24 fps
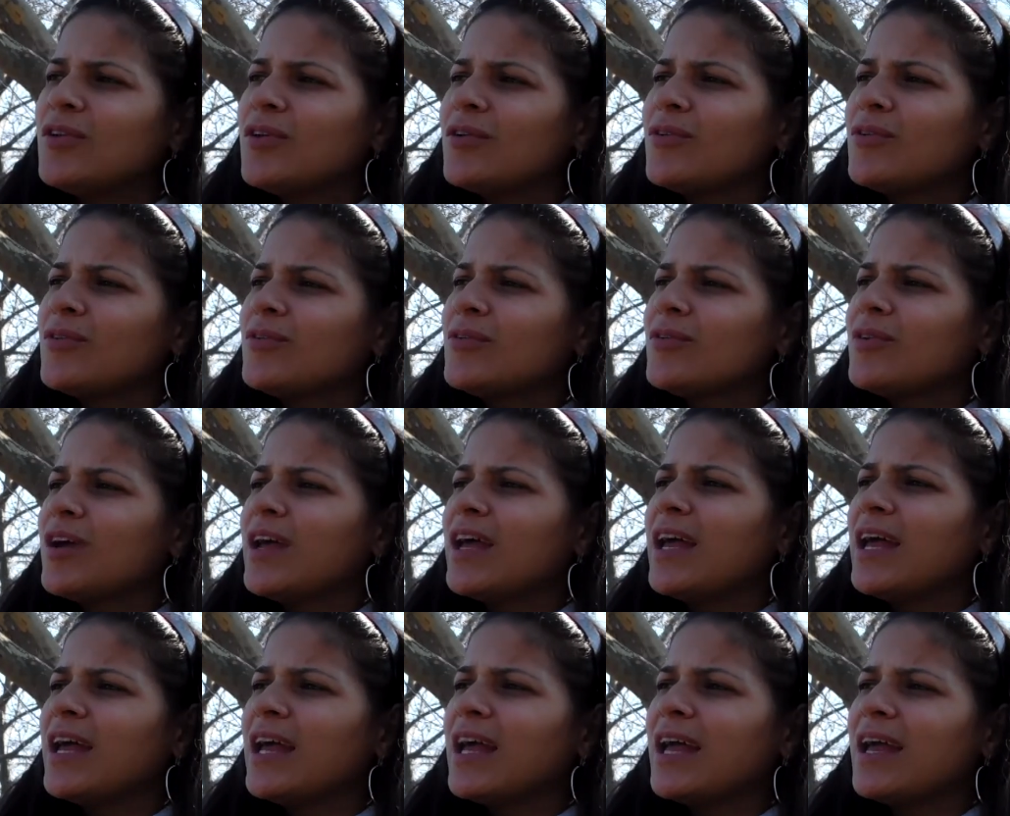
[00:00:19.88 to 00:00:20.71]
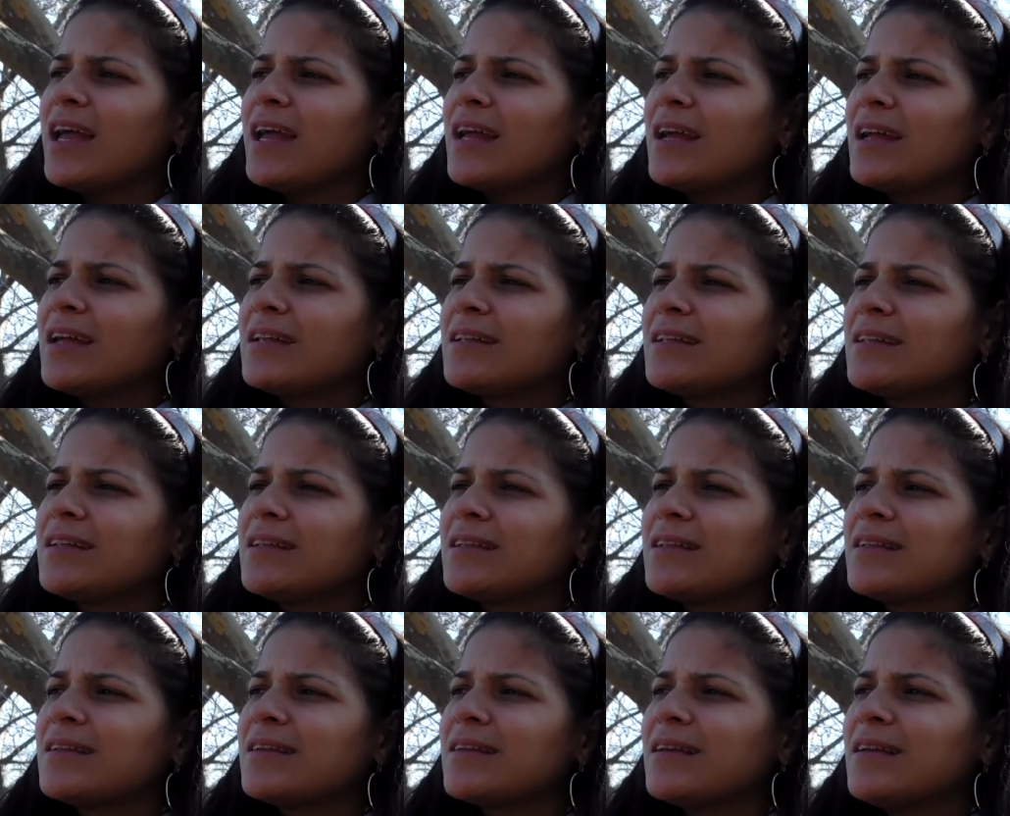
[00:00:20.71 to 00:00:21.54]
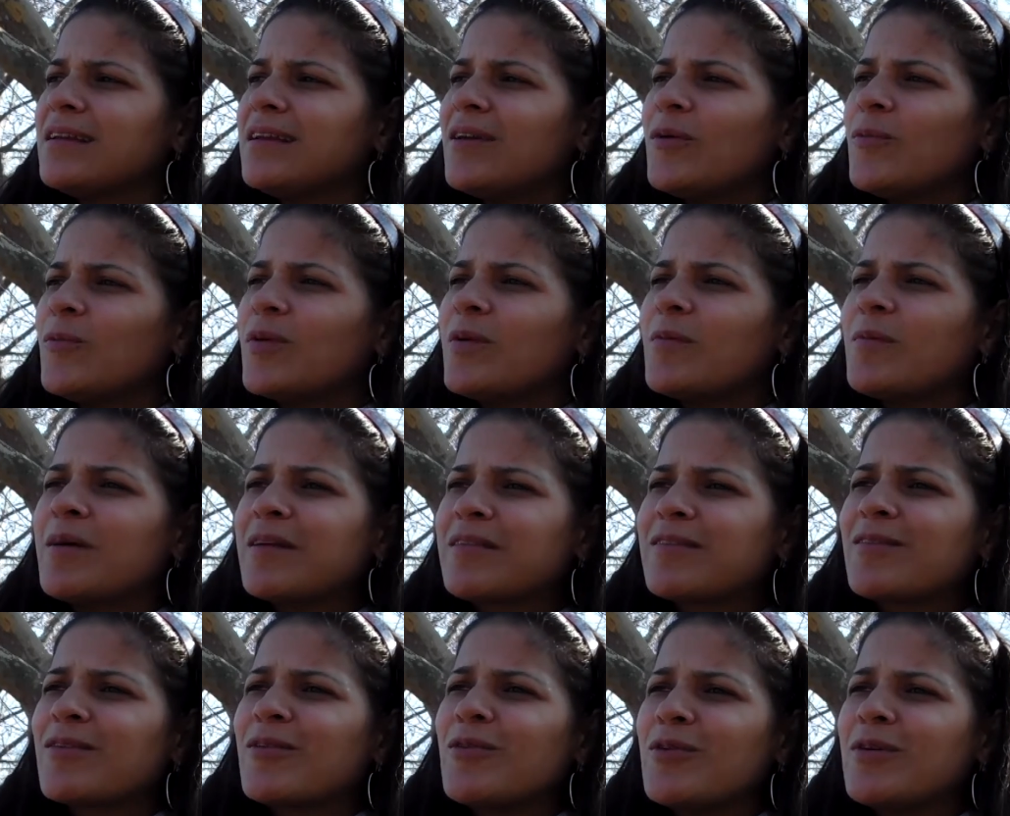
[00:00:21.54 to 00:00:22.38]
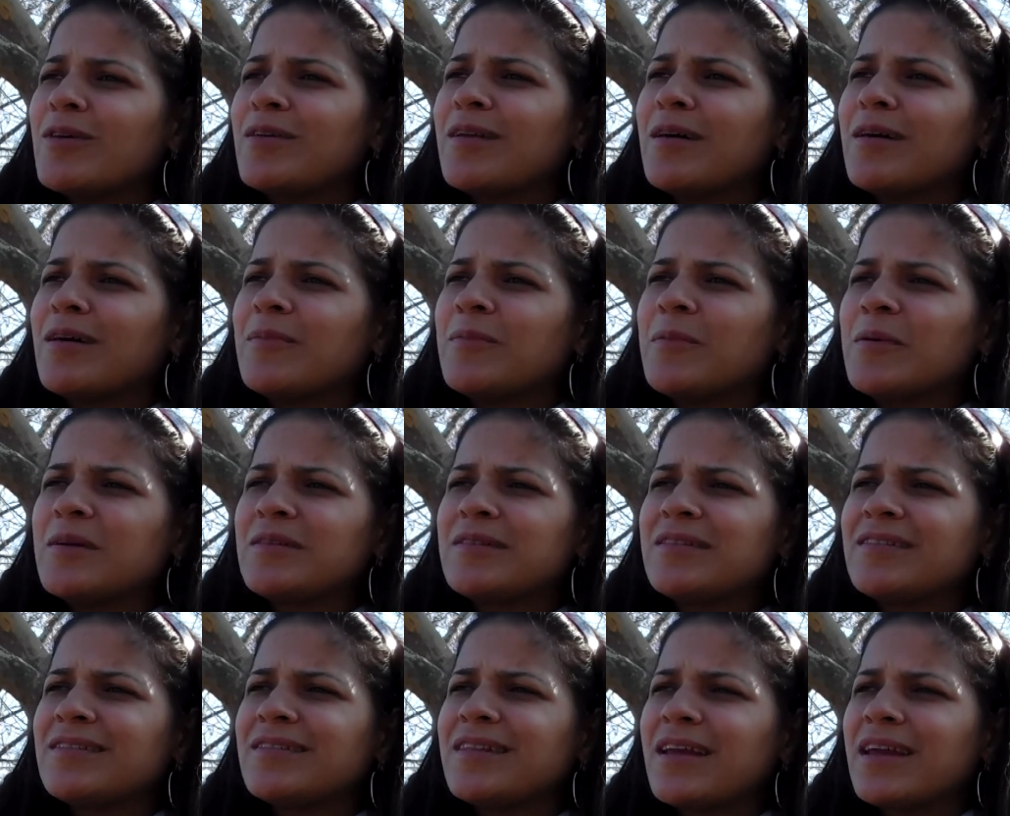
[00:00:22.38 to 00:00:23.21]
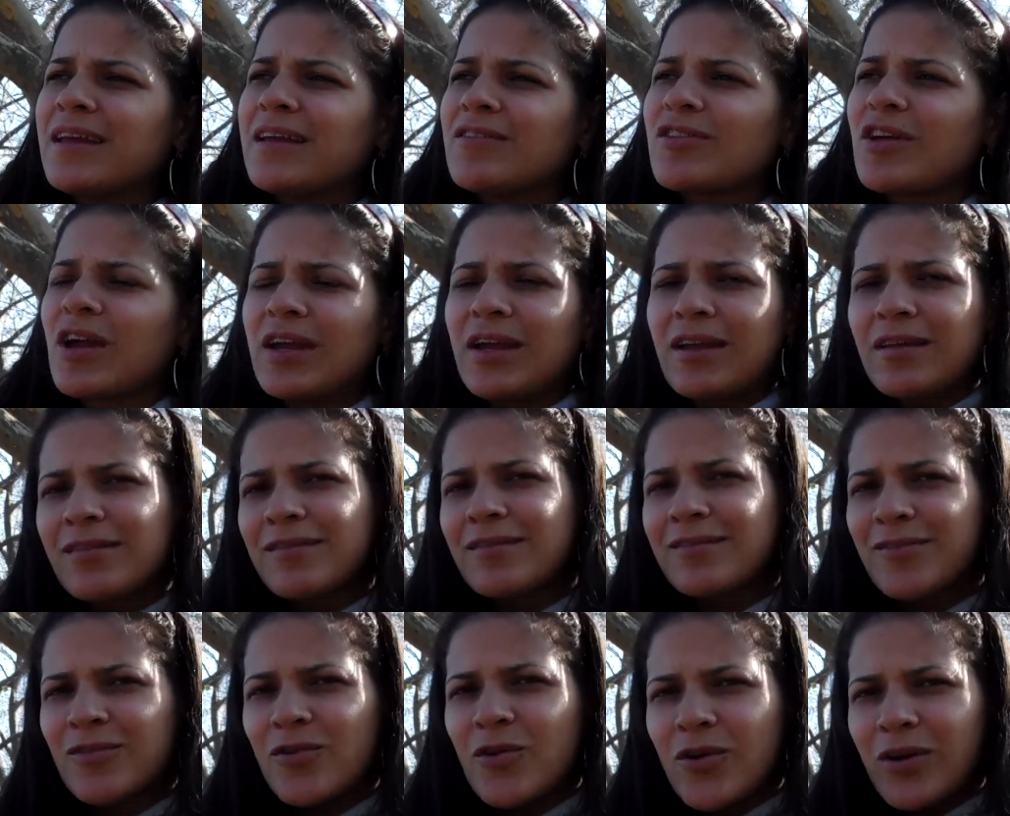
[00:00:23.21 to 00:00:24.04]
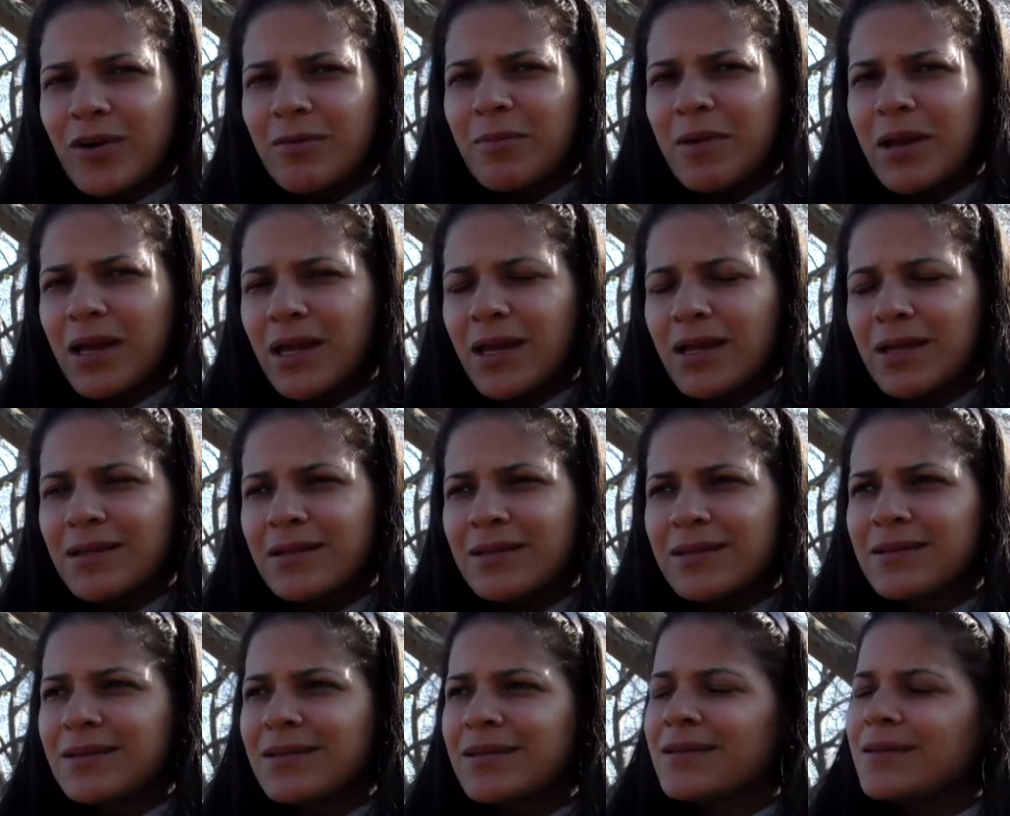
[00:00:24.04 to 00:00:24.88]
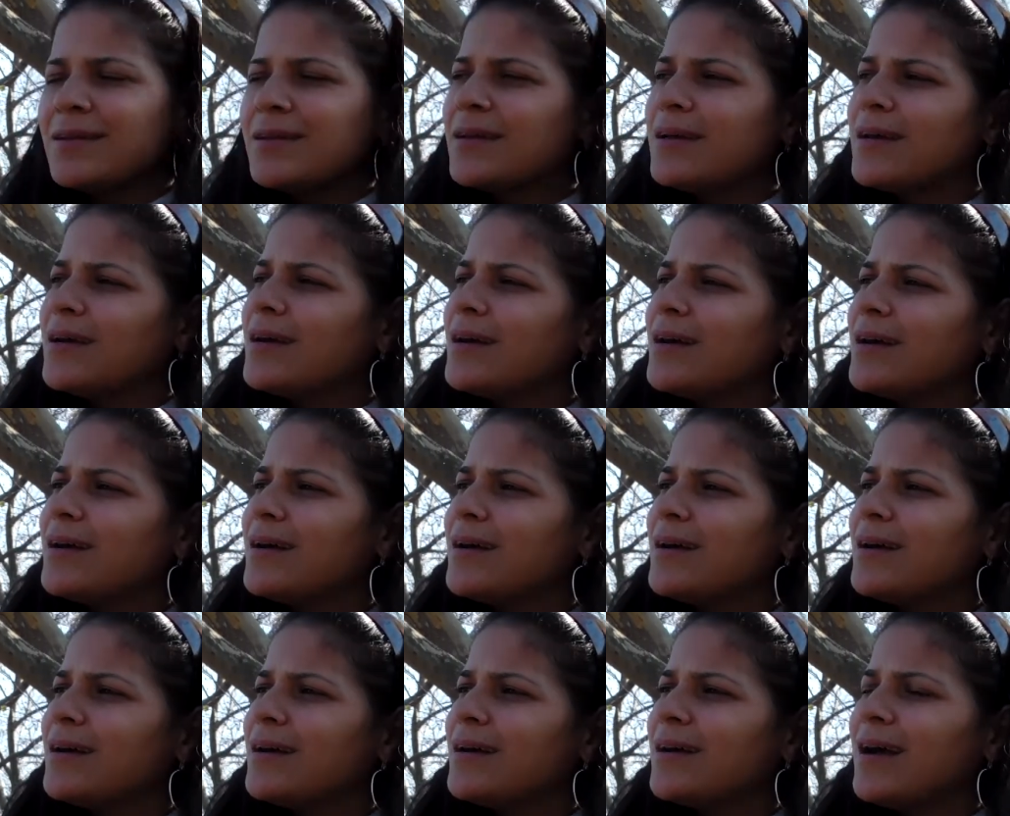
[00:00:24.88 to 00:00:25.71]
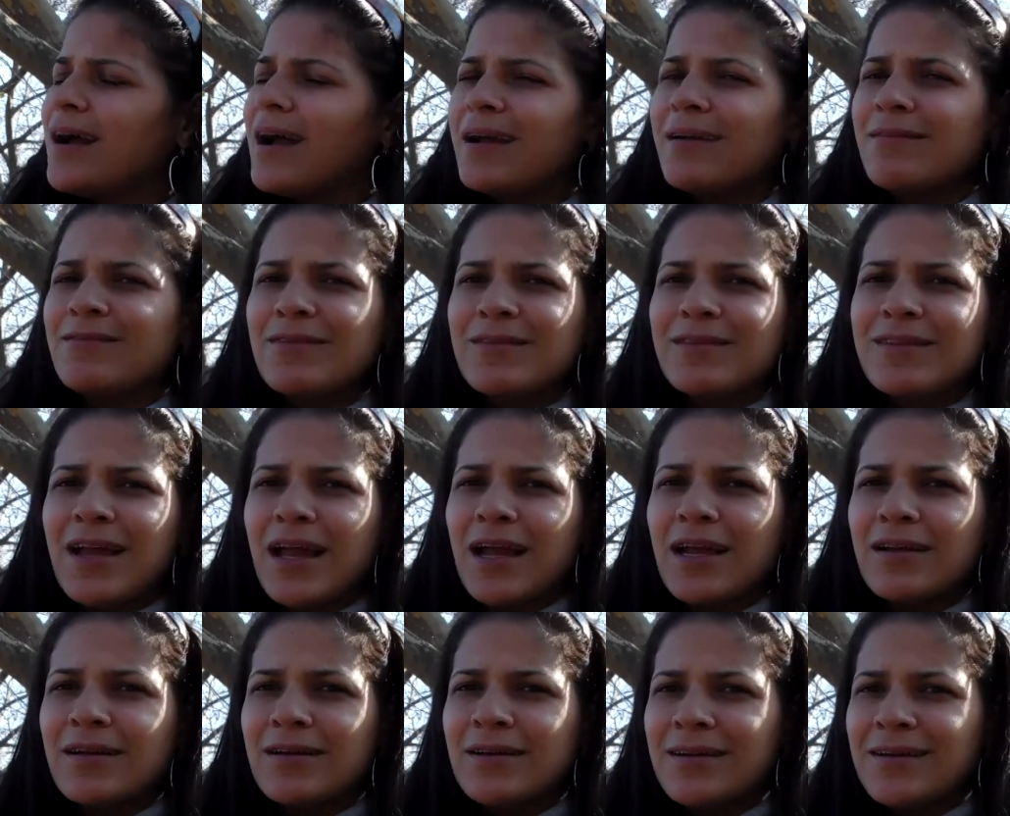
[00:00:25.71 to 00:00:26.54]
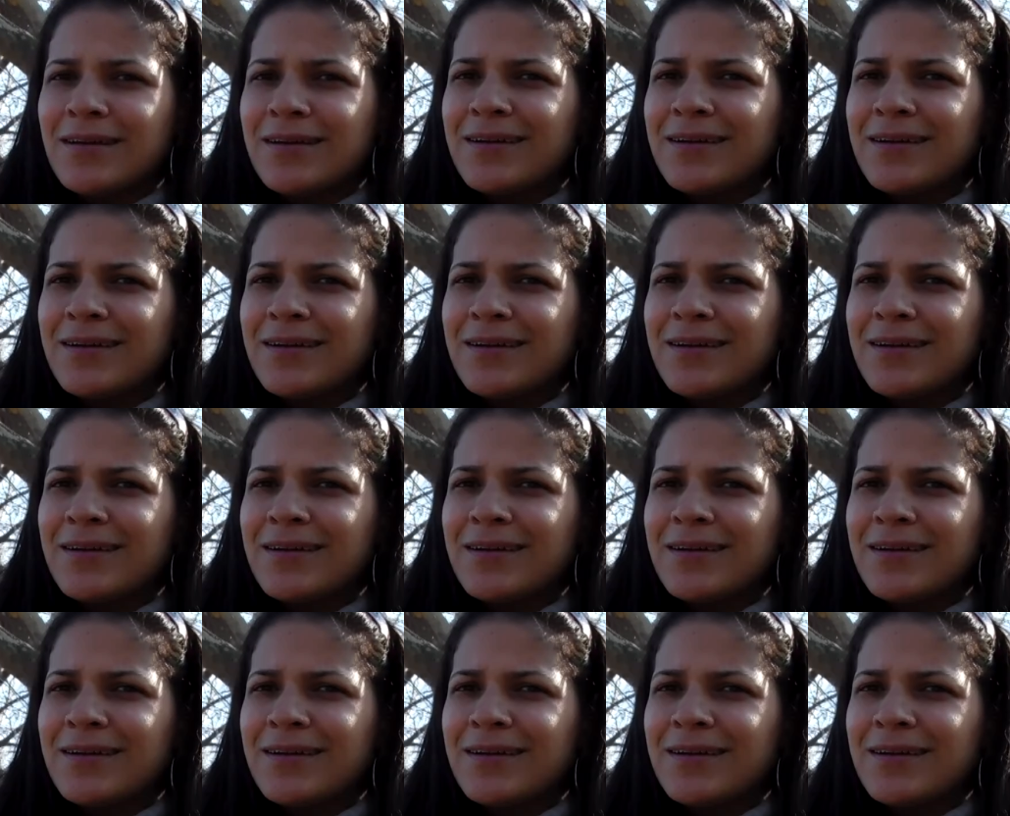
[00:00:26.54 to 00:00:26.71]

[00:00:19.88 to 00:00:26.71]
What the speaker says: You know, and when I'm about to go up on stage, I hear this song in my head. Eye of the Tiger.